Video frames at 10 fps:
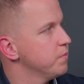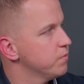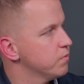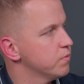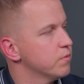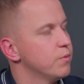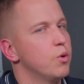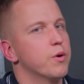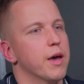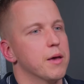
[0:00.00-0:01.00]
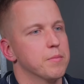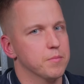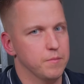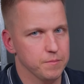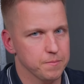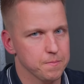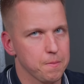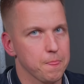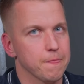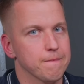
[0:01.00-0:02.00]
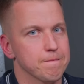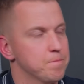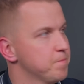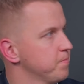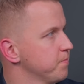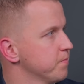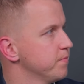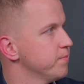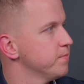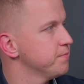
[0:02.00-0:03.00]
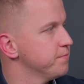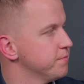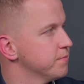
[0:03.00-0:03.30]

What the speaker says: [no speech]